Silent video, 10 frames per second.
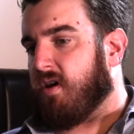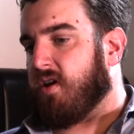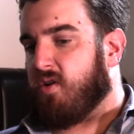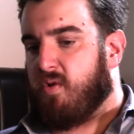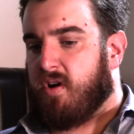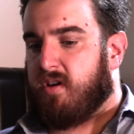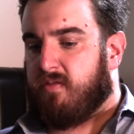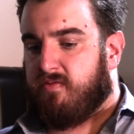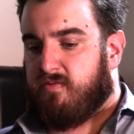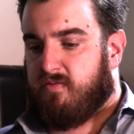in your work,
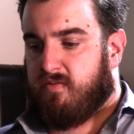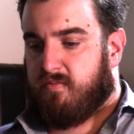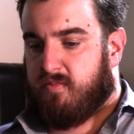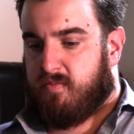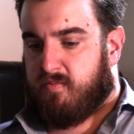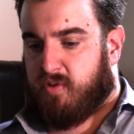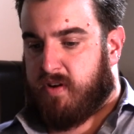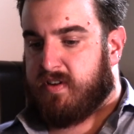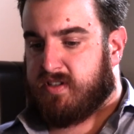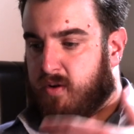you've
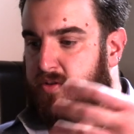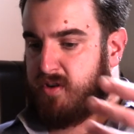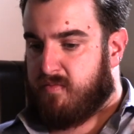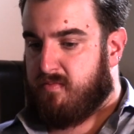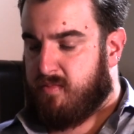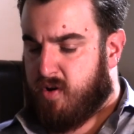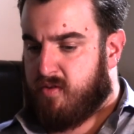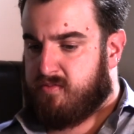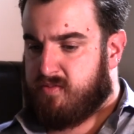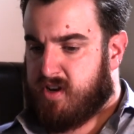previously also, you know,